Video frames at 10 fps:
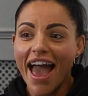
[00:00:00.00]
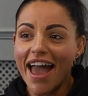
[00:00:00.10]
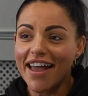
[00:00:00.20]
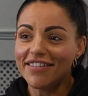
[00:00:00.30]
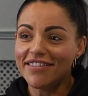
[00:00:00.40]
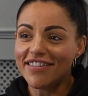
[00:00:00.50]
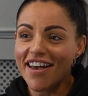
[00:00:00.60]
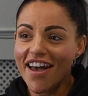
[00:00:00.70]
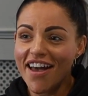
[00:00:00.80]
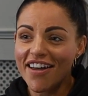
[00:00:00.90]
And
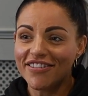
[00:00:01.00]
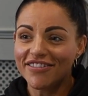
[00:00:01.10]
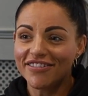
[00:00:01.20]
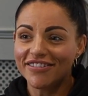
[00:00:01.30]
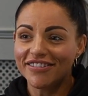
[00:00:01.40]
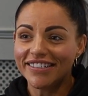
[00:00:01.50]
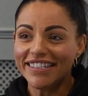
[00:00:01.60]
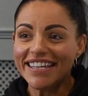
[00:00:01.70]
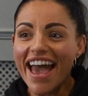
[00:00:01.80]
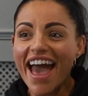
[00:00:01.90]

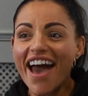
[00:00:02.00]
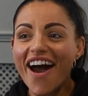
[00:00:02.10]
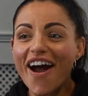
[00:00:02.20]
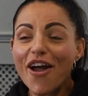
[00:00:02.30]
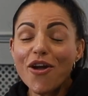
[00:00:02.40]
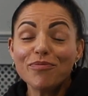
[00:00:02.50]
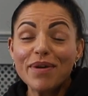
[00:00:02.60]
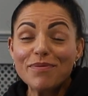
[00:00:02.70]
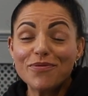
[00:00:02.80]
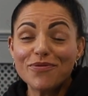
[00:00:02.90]
yeah, I hope
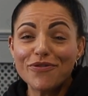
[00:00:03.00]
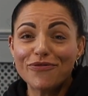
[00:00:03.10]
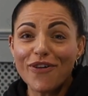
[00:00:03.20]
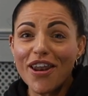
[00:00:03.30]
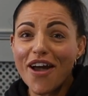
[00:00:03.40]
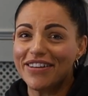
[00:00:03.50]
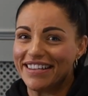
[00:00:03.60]
people will follow.